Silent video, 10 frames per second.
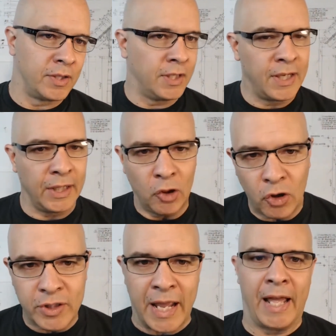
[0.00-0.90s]
didn't get
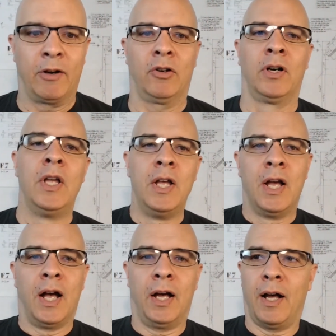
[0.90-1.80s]
looked at, or
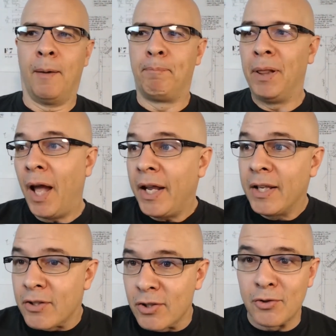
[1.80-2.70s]

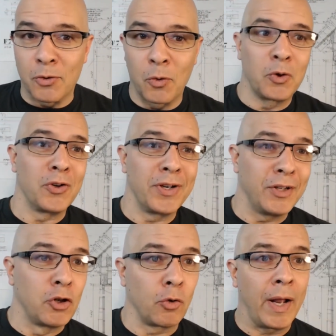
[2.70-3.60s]
appliances are ordered
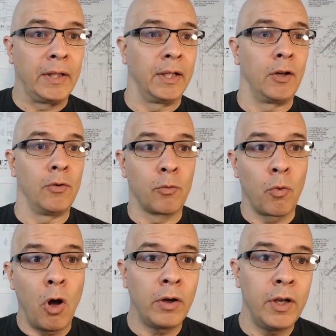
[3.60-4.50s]
incorrectly, or the
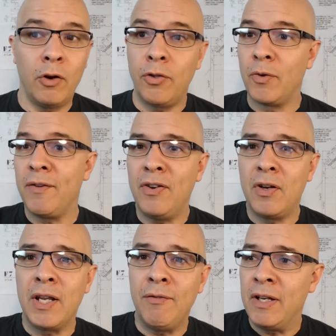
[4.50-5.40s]
wrong,
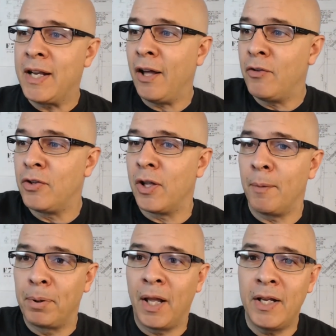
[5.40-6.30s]
even down to an
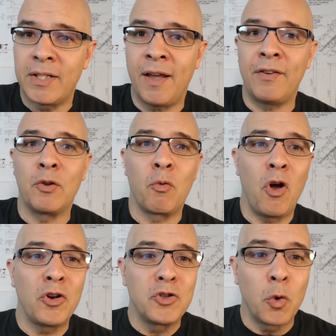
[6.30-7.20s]
appliance having the
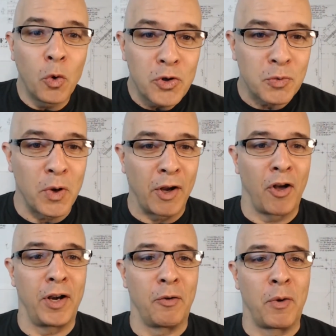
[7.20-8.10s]
wrong door
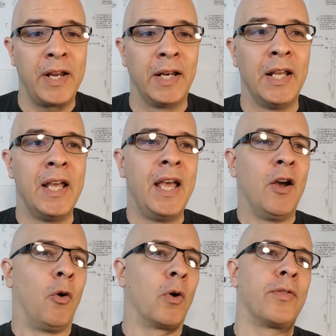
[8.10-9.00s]
swing on it, right?
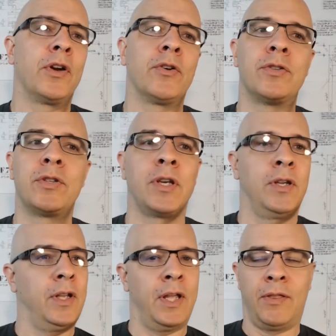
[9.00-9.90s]
Or there's
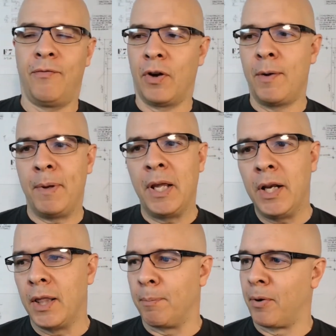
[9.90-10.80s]
at the very
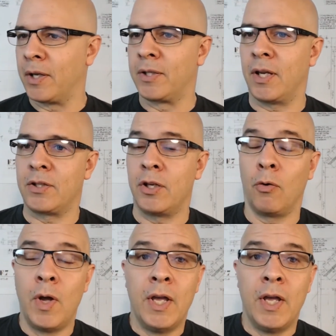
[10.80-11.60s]
beginning of the process,